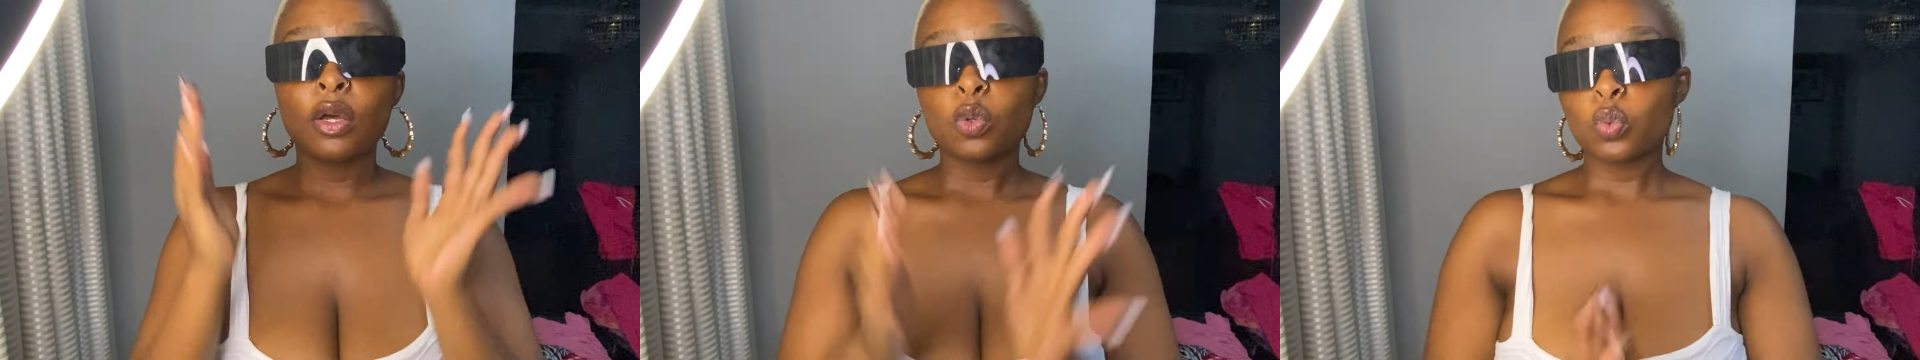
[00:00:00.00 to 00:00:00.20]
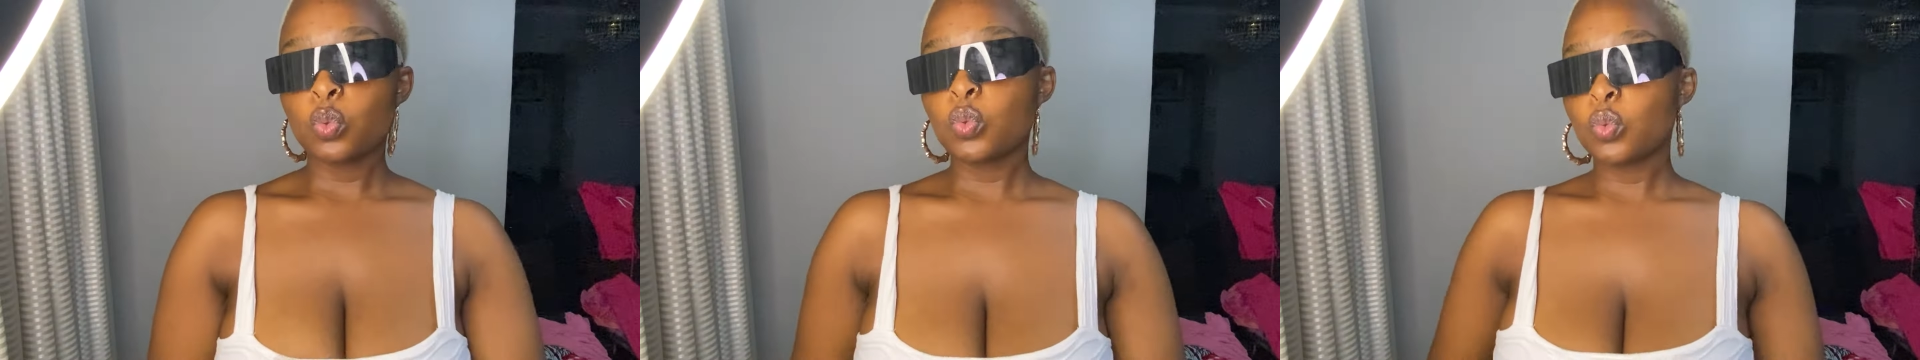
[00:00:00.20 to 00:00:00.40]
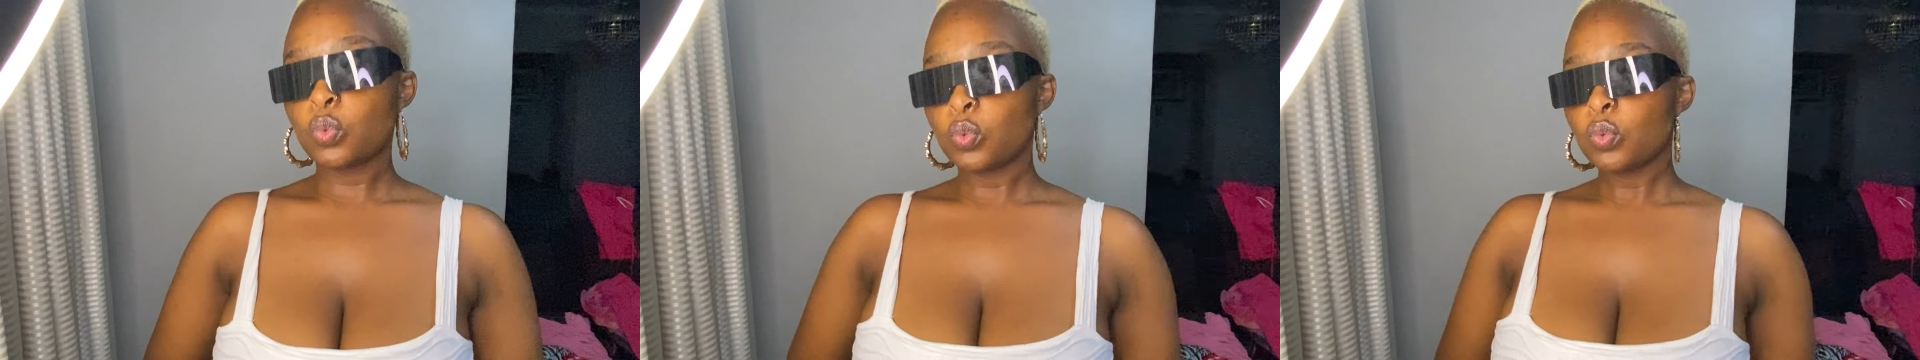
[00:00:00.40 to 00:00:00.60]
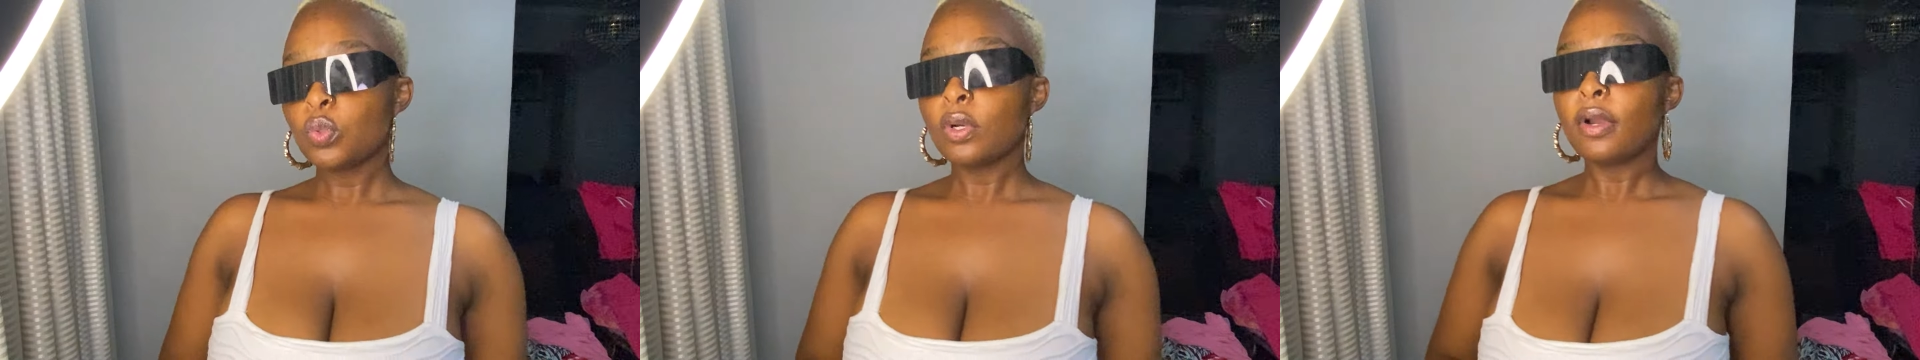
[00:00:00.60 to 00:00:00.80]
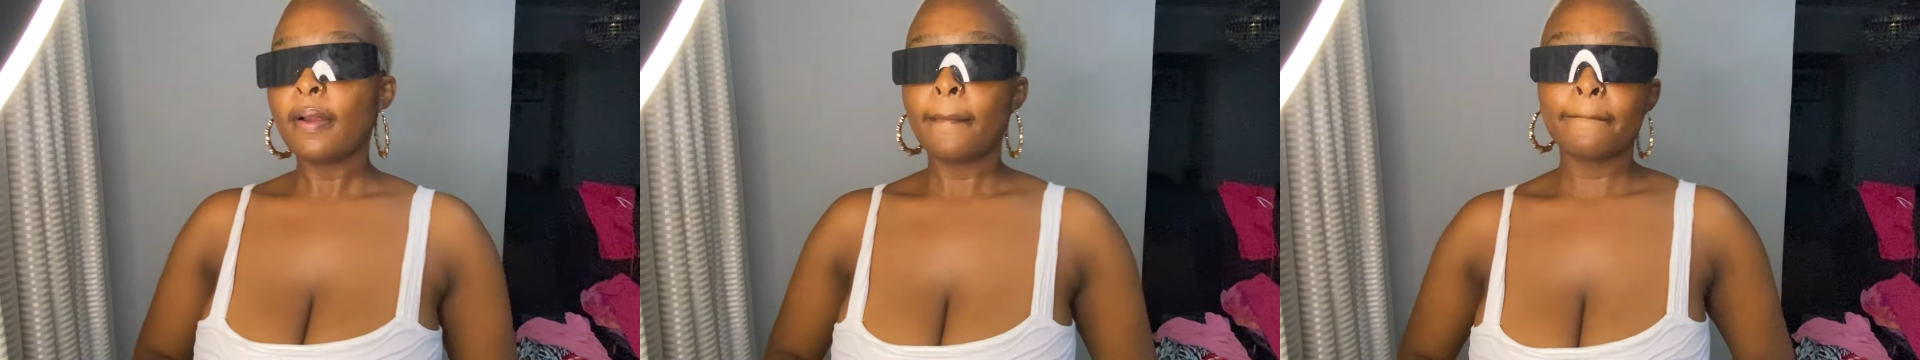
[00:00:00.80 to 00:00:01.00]
Ooh.
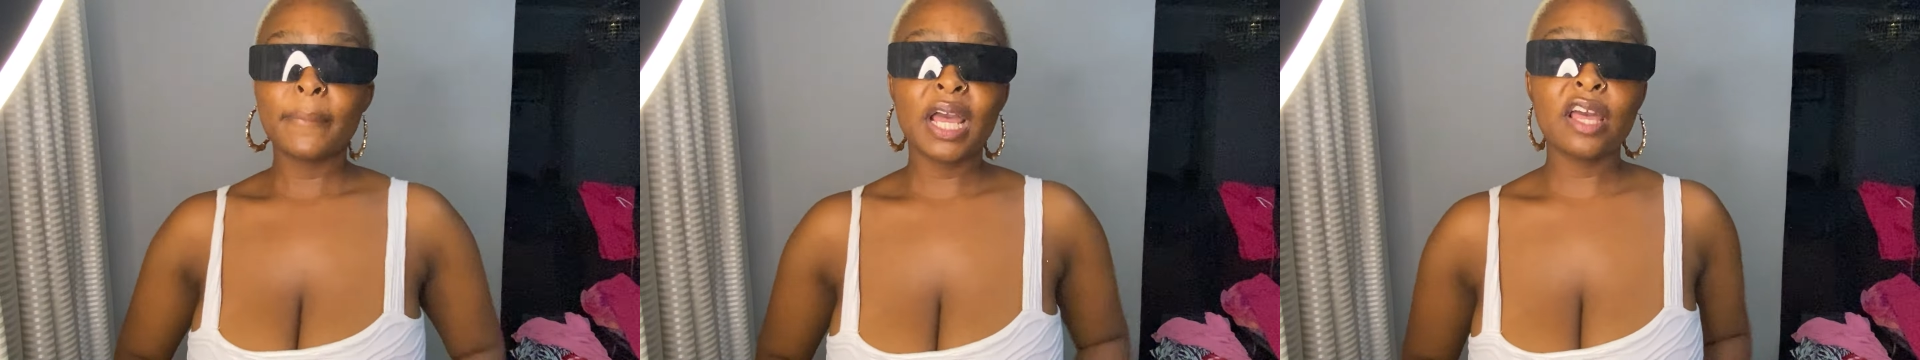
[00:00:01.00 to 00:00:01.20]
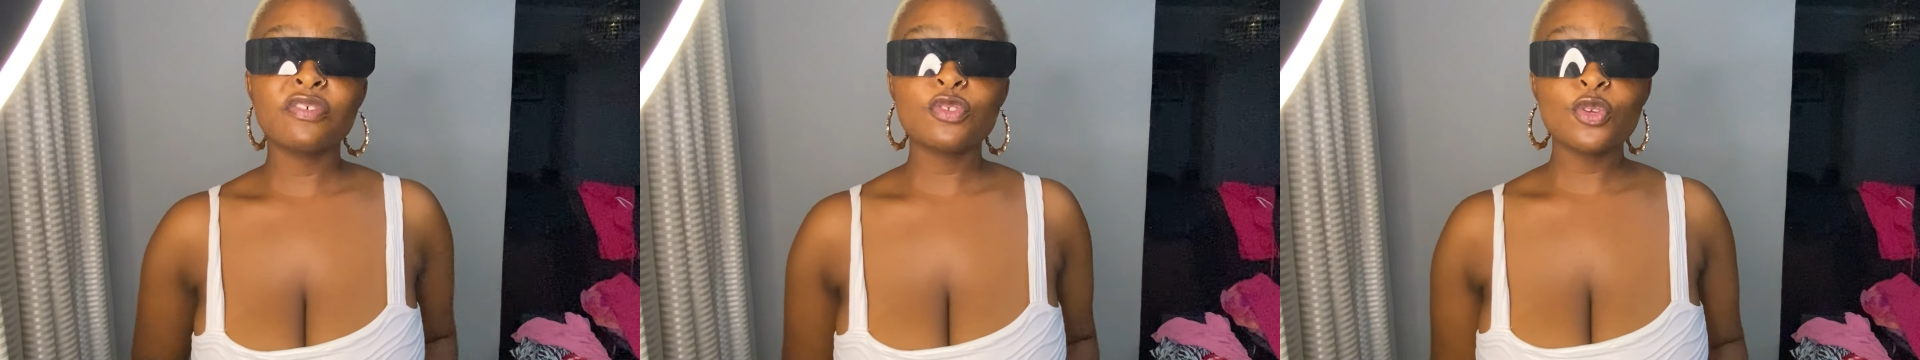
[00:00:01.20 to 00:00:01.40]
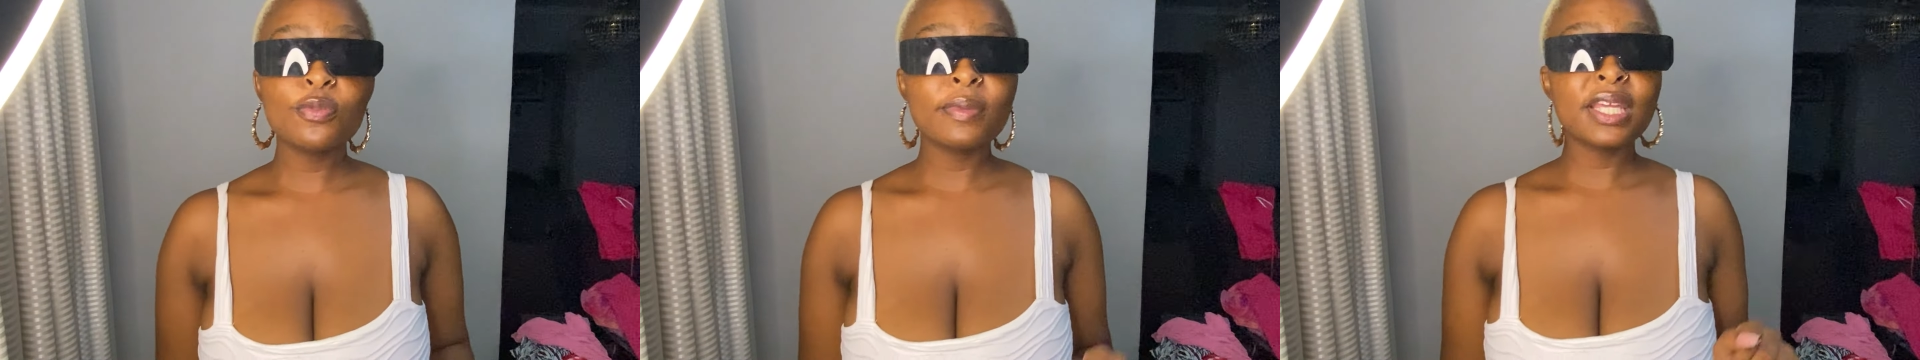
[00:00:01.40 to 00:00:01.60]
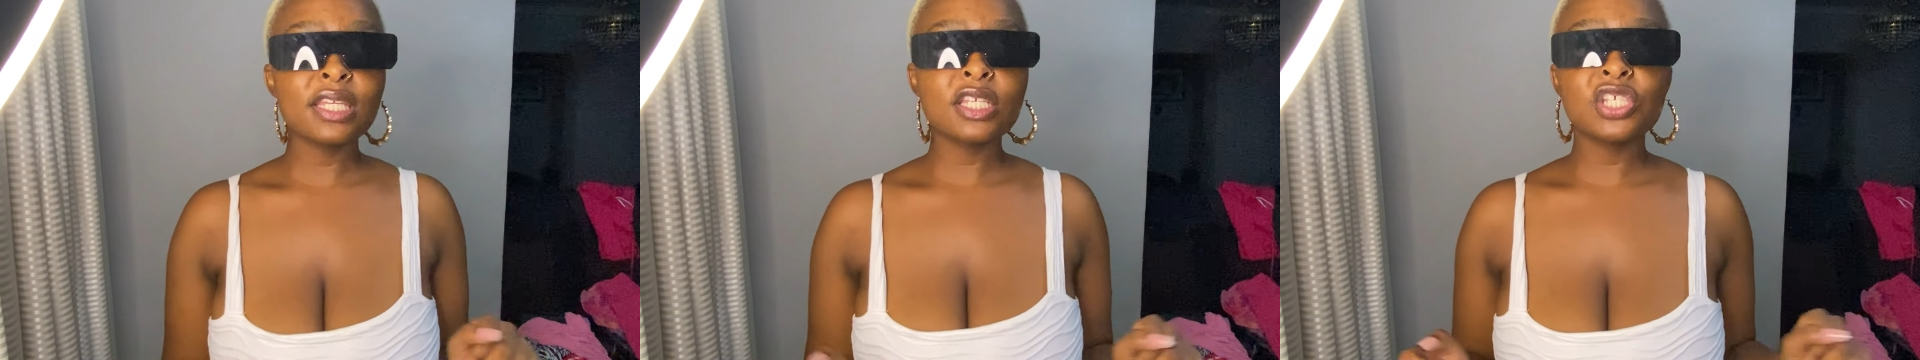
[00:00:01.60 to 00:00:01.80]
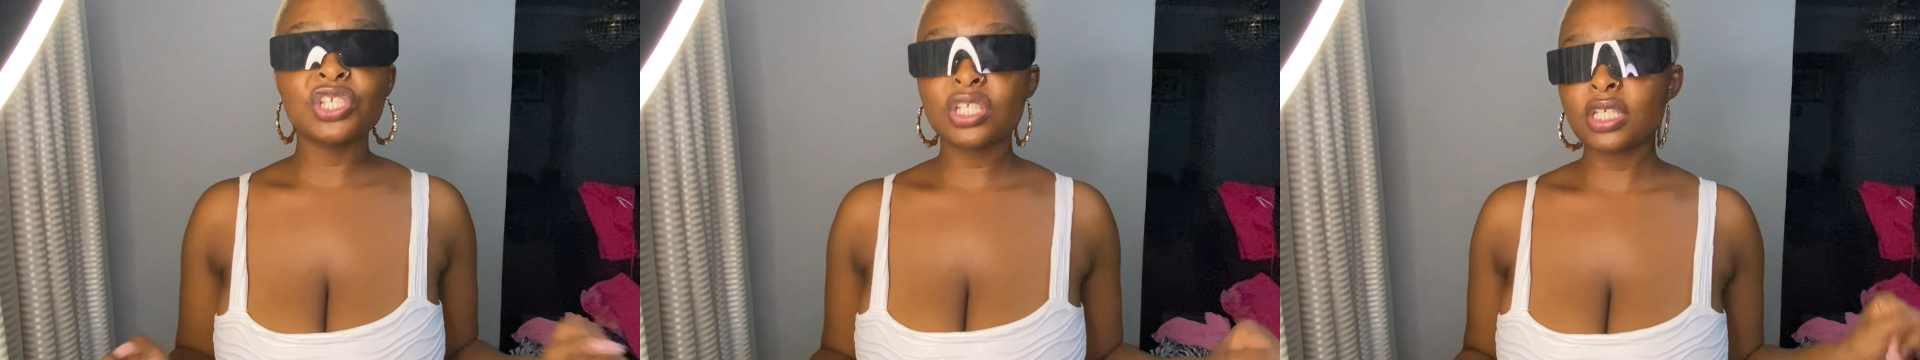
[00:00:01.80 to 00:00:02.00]
I have so many
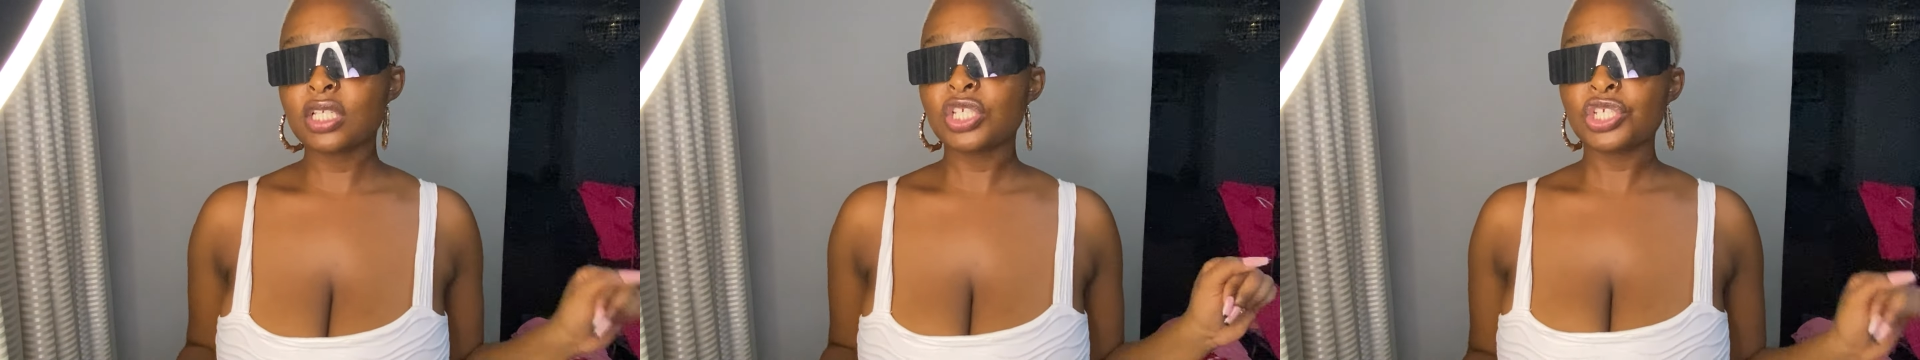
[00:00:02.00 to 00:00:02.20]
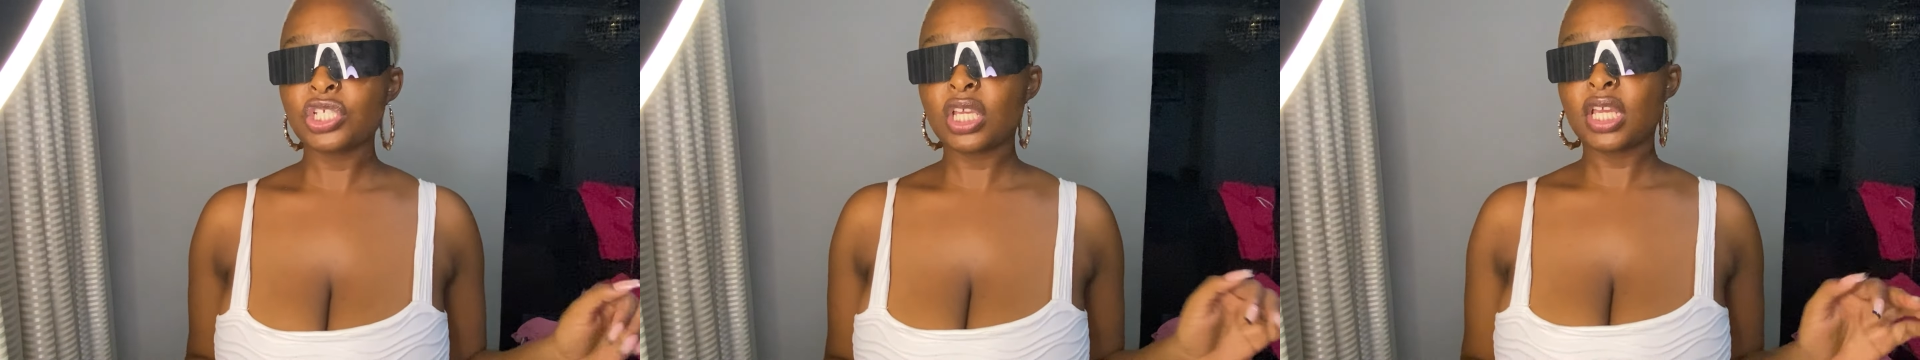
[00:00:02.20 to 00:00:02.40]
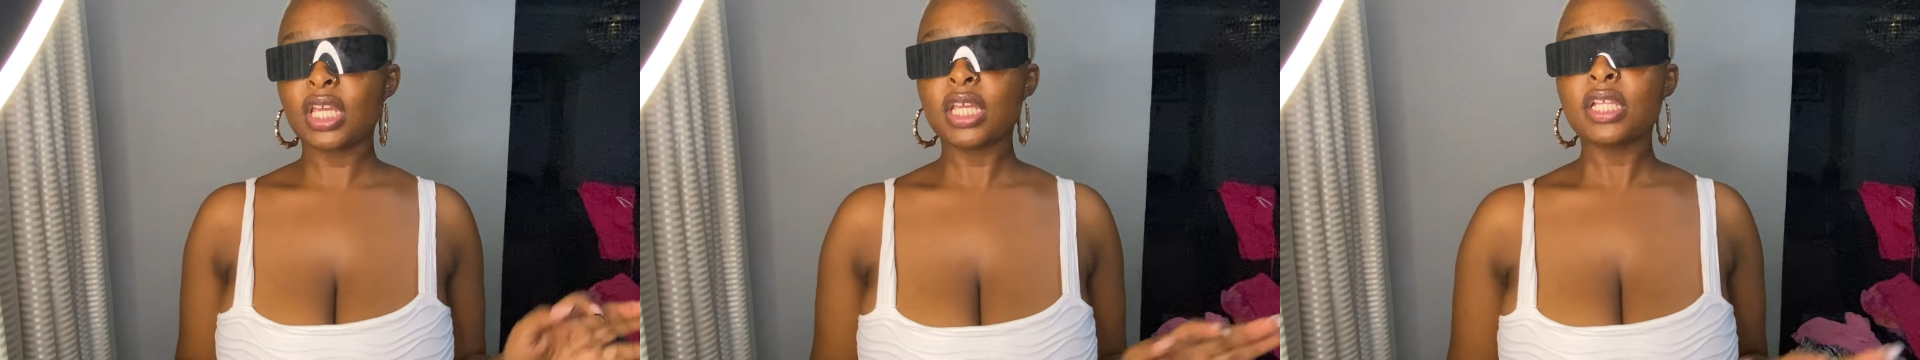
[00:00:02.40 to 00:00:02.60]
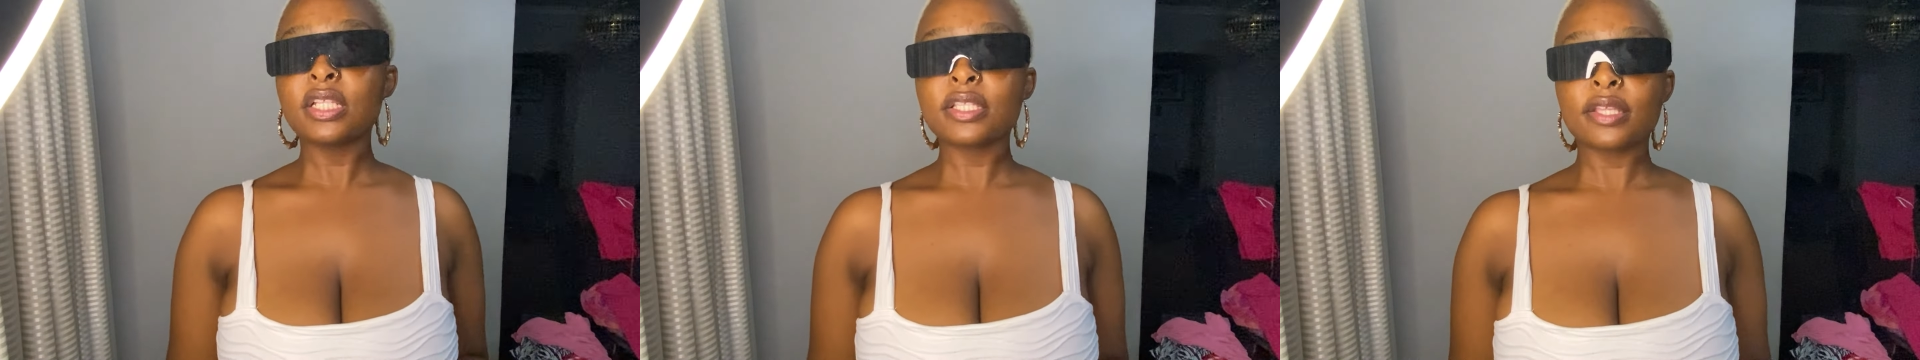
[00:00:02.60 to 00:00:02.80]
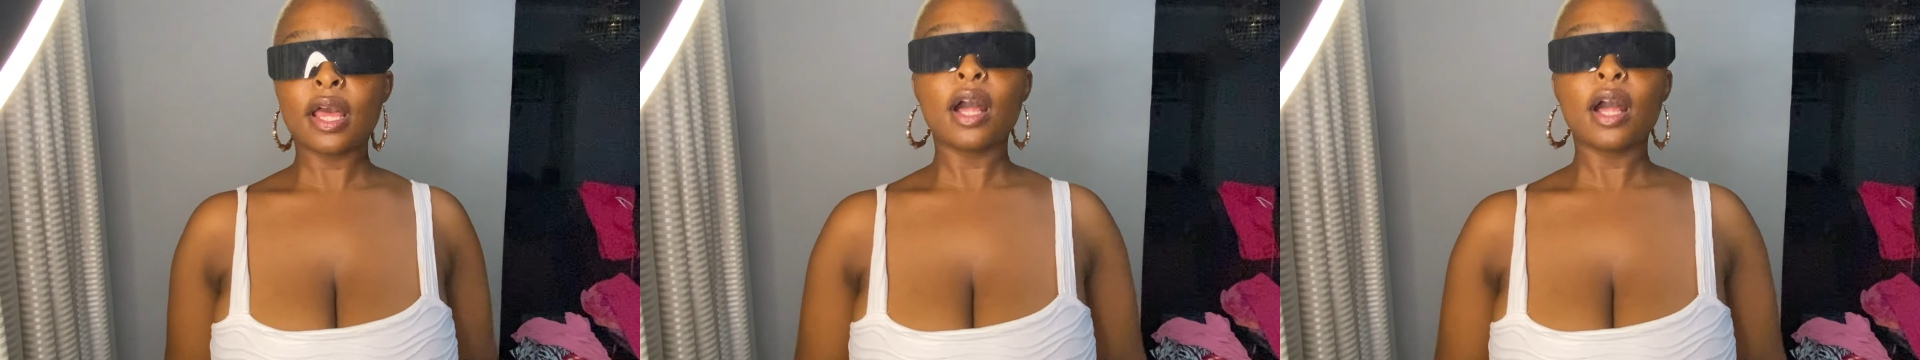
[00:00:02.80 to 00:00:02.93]
SHEIN shades.